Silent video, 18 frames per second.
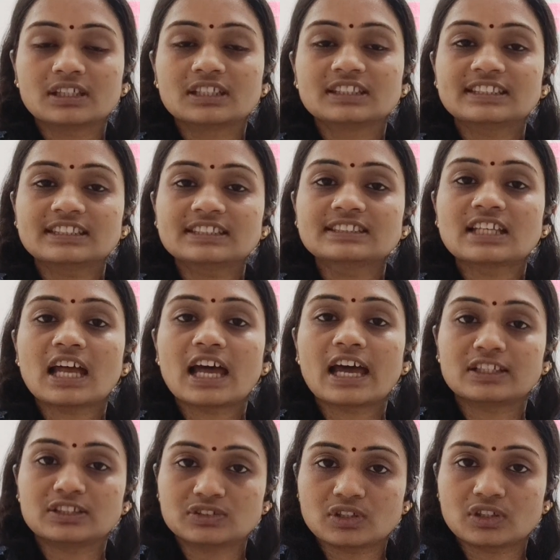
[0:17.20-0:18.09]
six
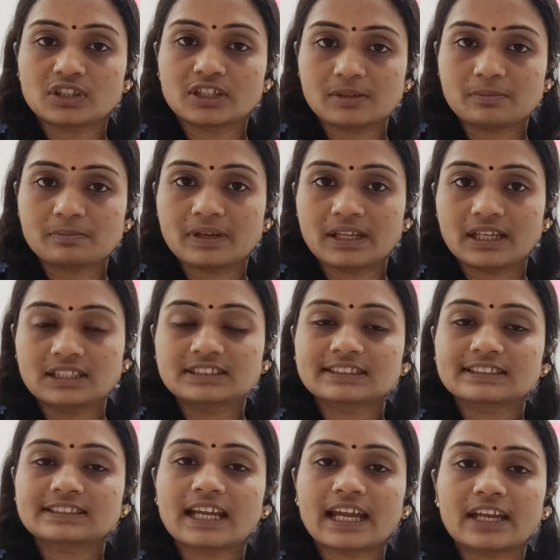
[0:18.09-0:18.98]
horizontal
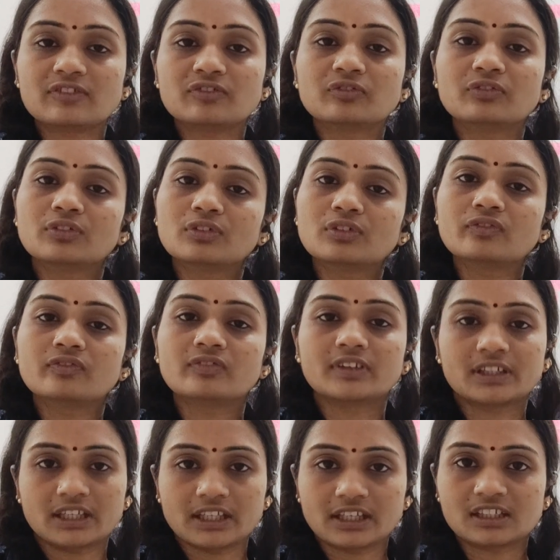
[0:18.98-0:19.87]
planes and 4
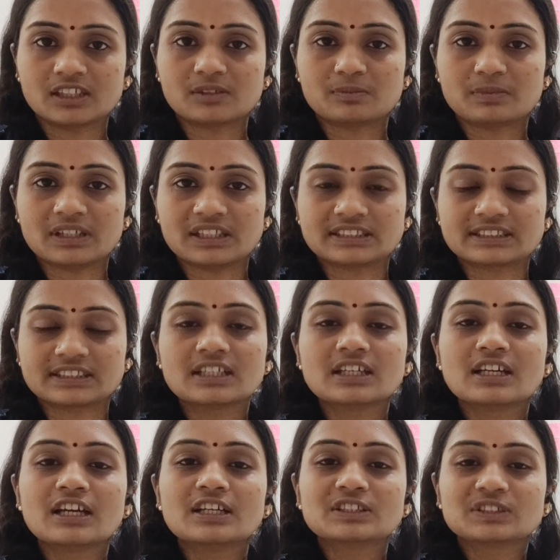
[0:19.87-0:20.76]
vertical planes.
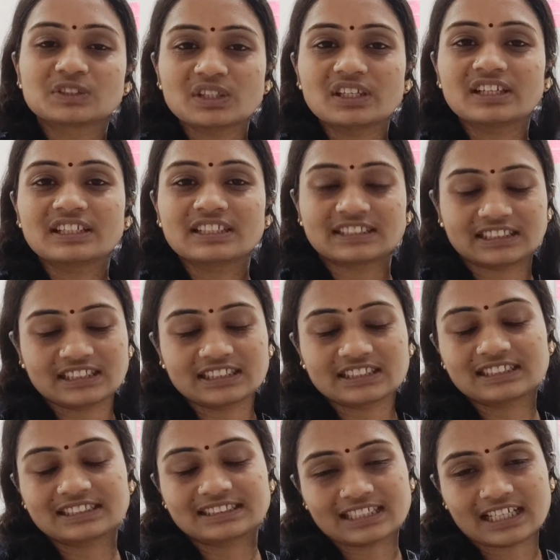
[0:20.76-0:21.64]
So let us
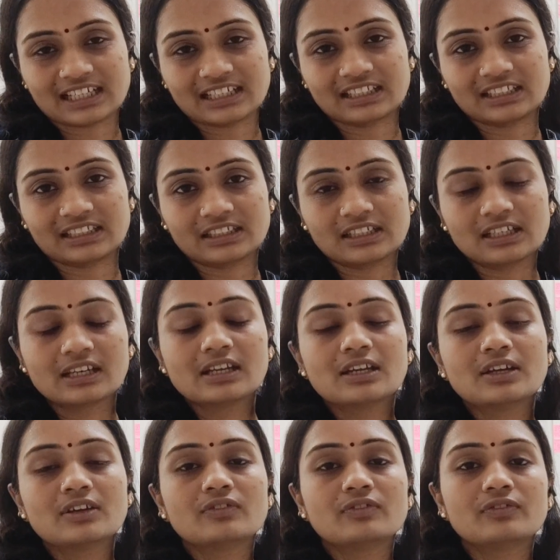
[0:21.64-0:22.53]
get started.
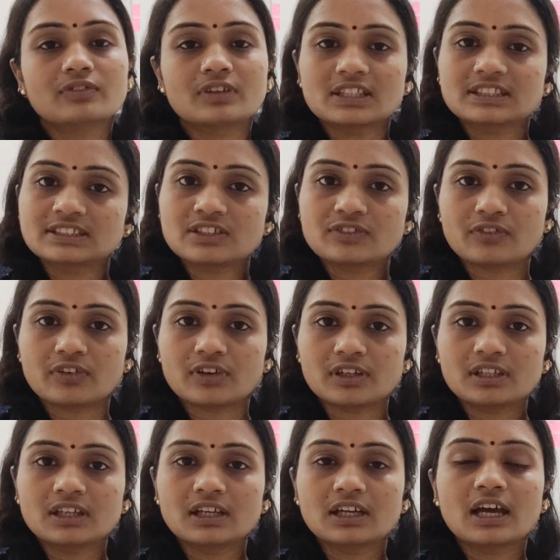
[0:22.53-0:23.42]
First of
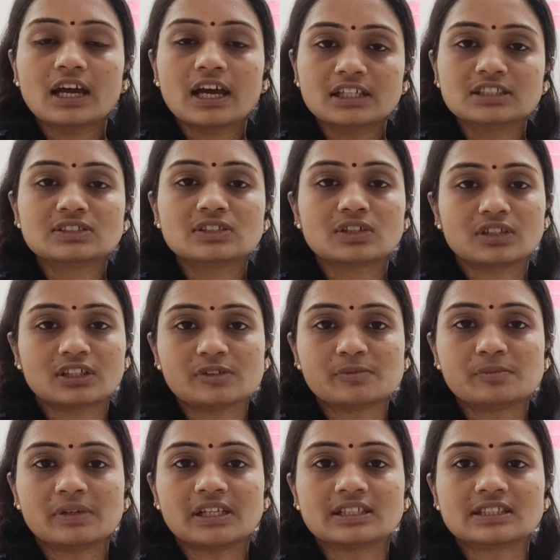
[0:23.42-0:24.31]
all,
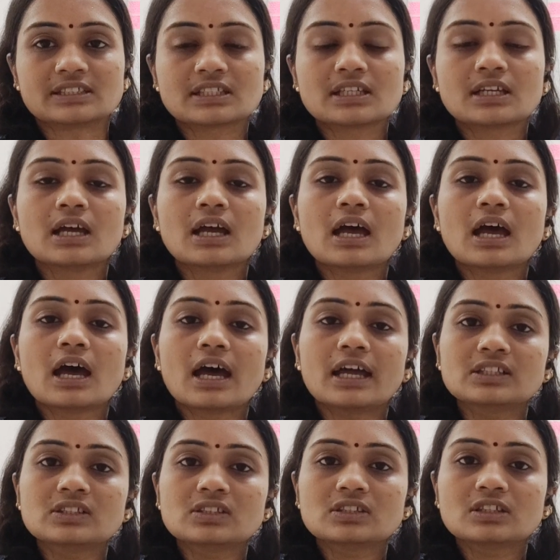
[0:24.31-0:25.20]
horizontal planes.
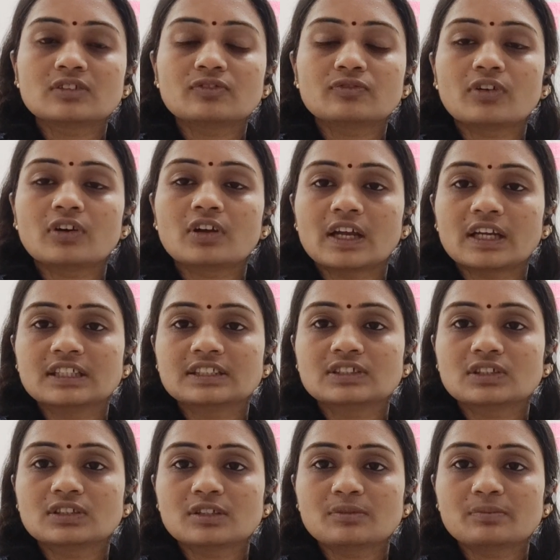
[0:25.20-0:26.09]
For
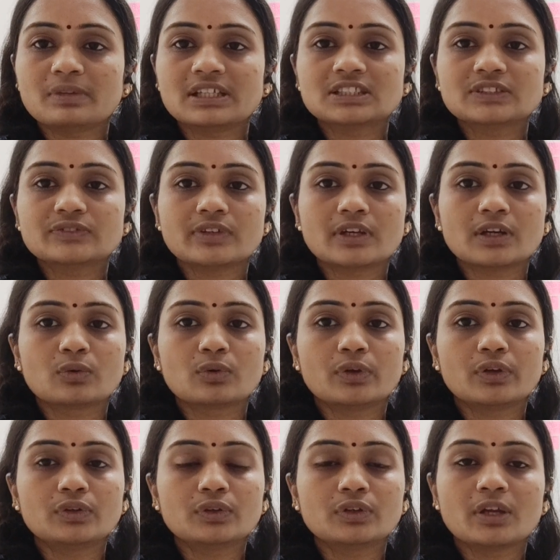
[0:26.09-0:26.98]
horizontal planes we are
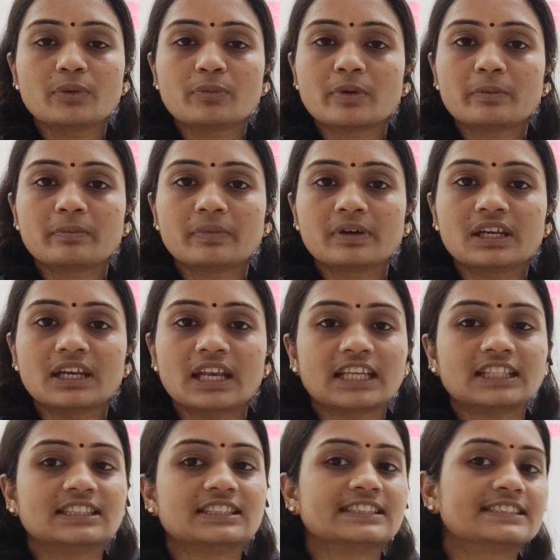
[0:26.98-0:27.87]
going to remember
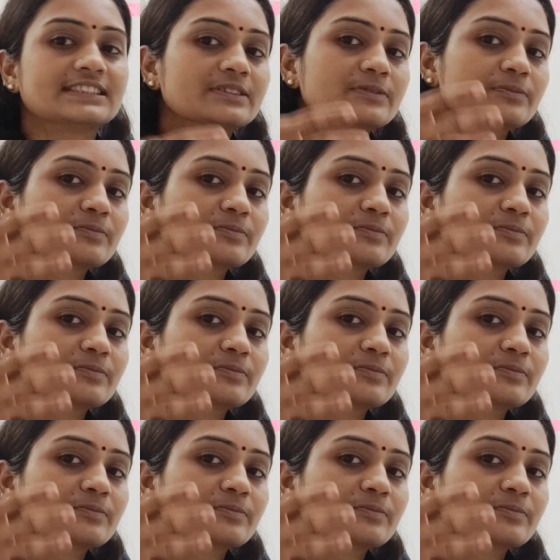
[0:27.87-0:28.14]
like this.